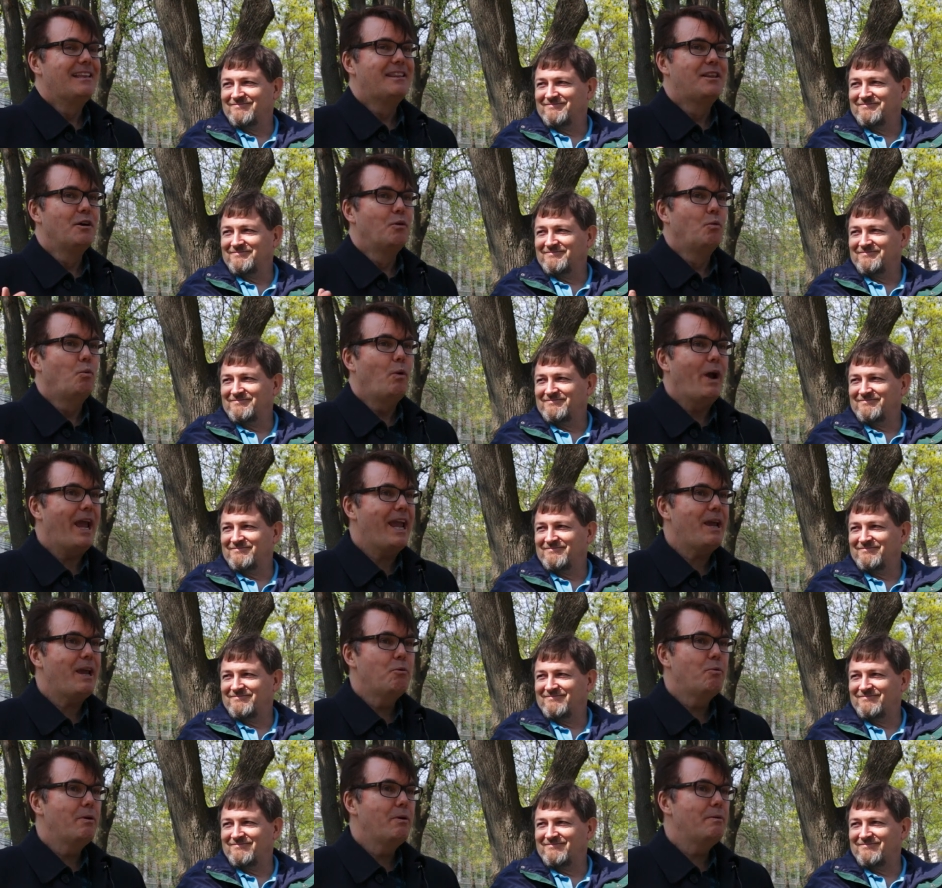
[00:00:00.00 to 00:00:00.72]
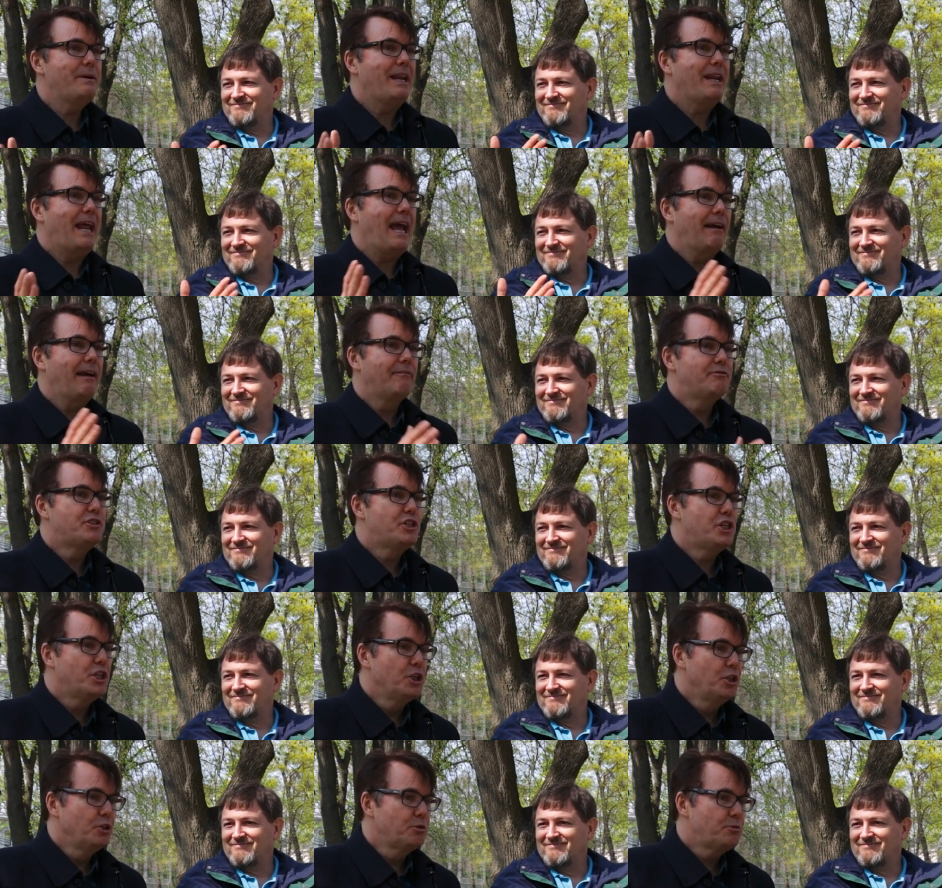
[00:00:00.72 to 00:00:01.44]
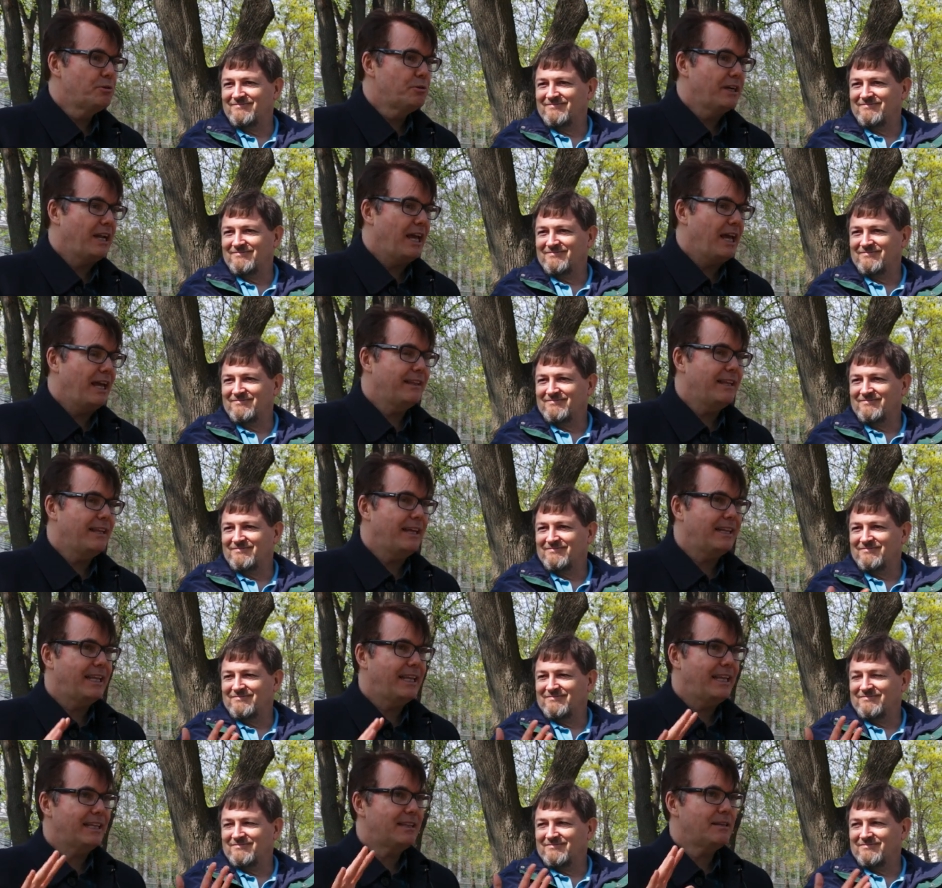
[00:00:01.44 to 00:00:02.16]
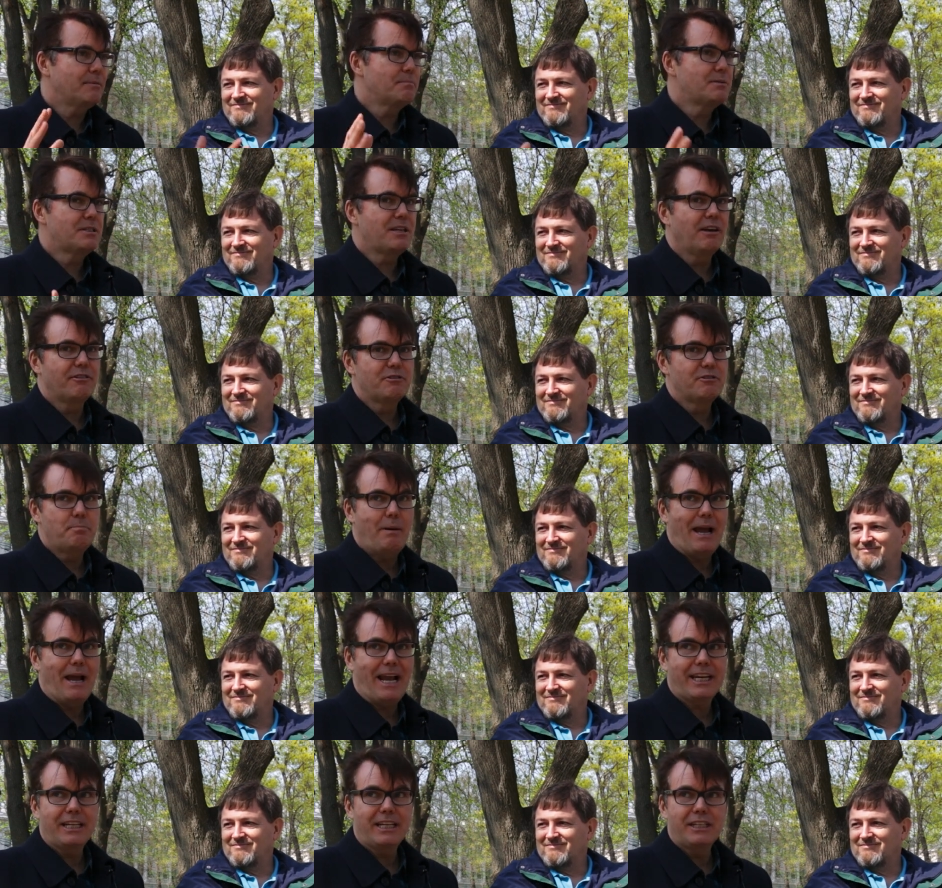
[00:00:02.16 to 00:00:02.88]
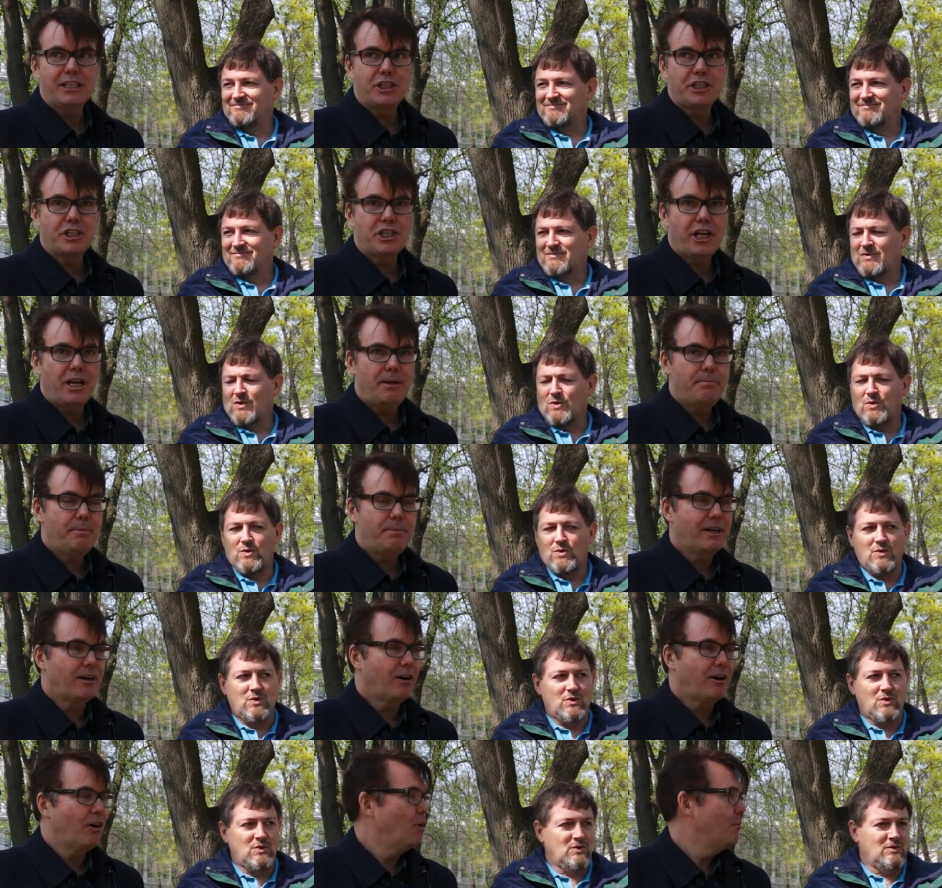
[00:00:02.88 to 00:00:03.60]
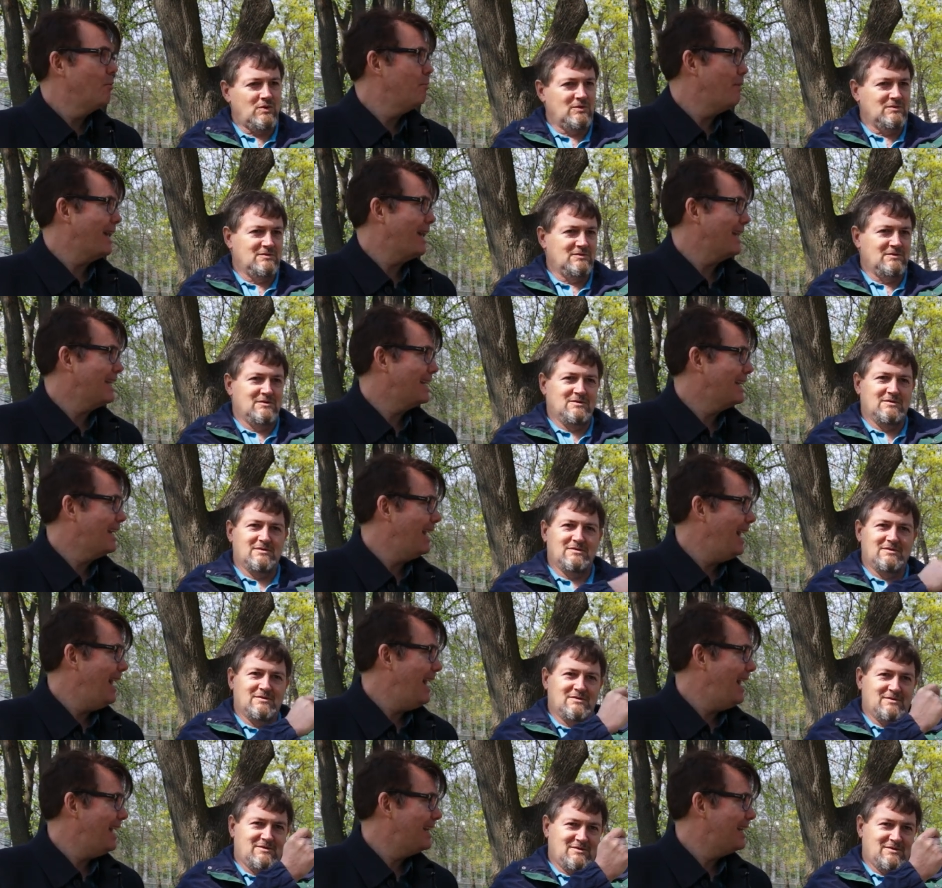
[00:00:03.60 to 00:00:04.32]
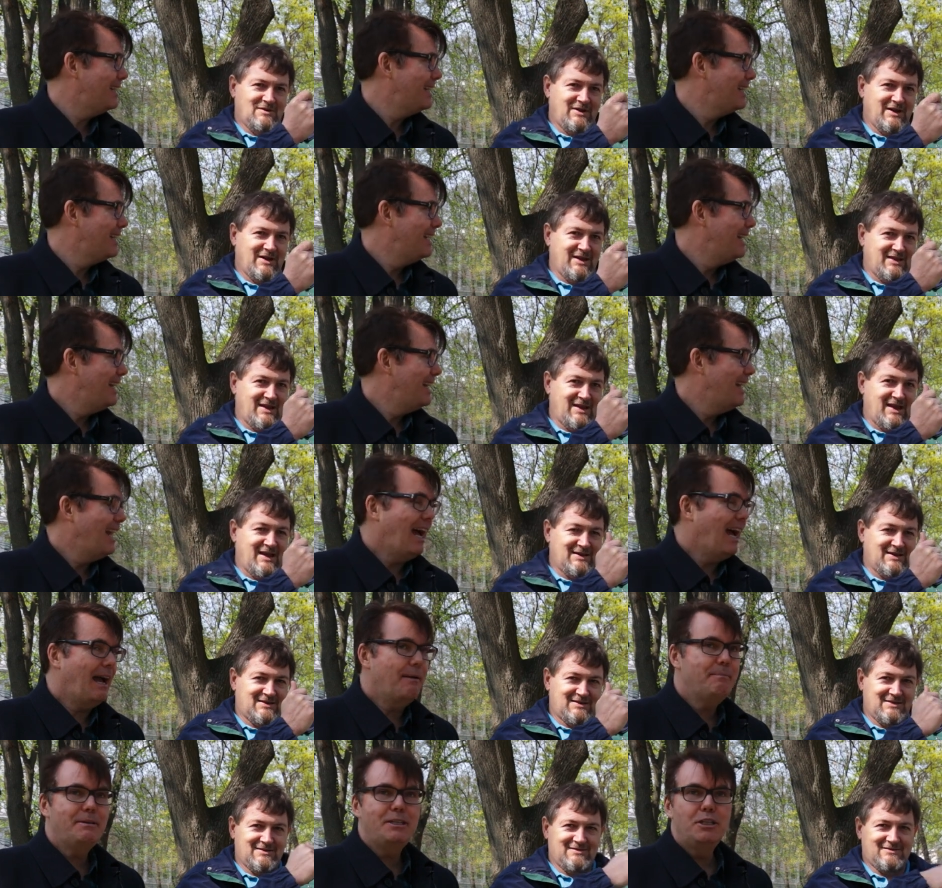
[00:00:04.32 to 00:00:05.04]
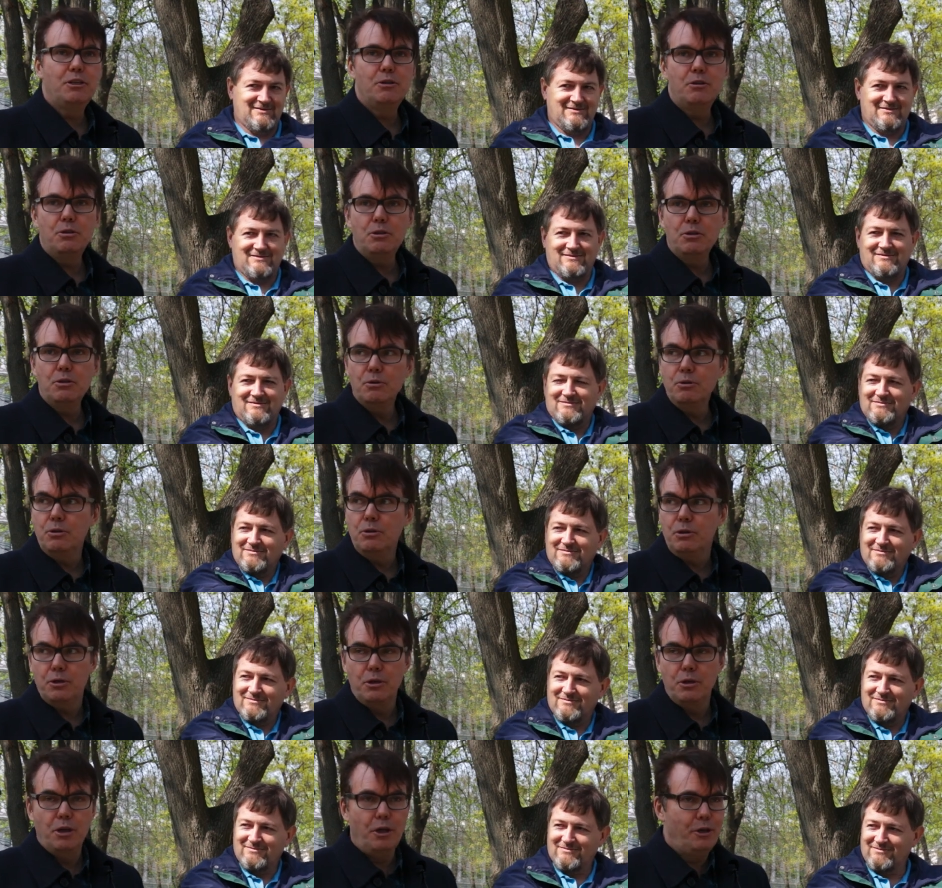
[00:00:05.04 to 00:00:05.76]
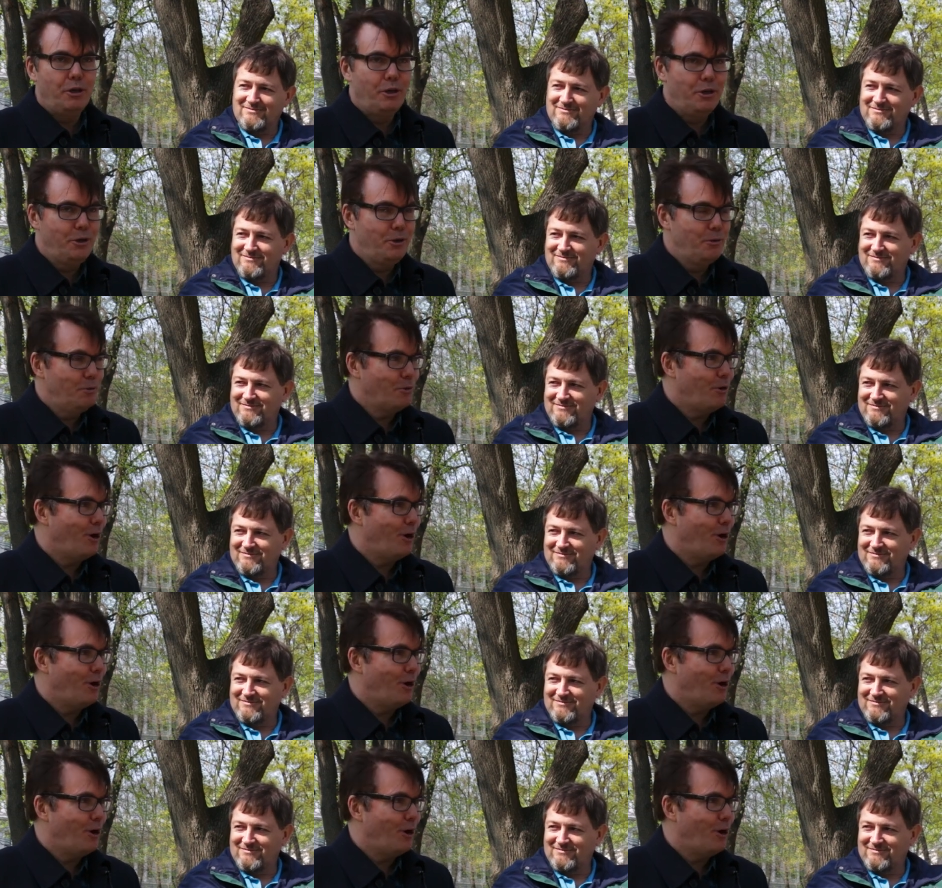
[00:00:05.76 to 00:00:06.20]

Speaker 1: the way women have children and then get themselves back into shape here. Oh my God! Like that. I mean, you,